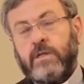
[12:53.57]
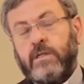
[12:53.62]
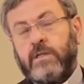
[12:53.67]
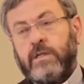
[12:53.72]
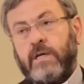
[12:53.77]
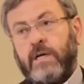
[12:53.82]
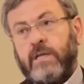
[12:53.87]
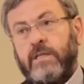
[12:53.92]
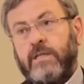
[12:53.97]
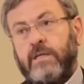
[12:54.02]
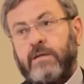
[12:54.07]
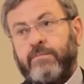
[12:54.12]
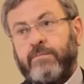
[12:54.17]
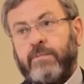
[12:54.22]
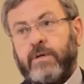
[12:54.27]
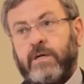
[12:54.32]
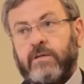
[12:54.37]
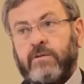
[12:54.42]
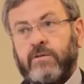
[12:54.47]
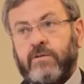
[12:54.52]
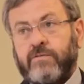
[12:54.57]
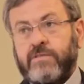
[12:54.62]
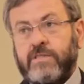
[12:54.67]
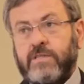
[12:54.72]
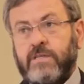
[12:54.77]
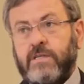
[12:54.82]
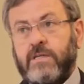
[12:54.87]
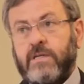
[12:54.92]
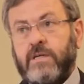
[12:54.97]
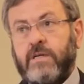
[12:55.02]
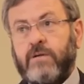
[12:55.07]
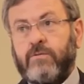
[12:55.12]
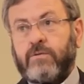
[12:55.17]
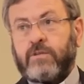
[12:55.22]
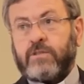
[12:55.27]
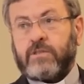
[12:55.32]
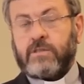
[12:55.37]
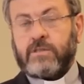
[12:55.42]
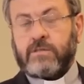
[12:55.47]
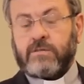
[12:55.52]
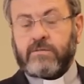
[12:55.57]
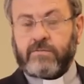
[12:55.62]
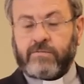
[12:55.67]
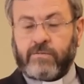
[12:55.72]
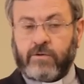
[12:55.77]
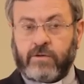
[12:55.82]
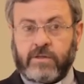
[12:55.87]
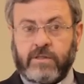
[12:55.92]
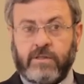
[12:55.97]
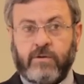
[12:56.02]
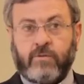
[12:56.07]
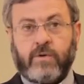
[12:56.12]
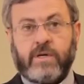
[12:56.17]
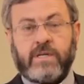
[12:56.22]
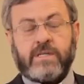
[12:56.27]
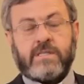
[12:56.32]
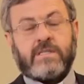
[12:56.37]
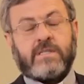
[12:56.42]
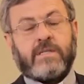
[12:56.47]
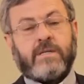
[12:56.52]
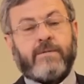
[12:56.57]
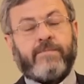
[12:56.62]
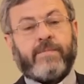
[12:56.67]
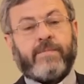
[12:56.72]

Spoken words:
the other part of Syria, which is for the west.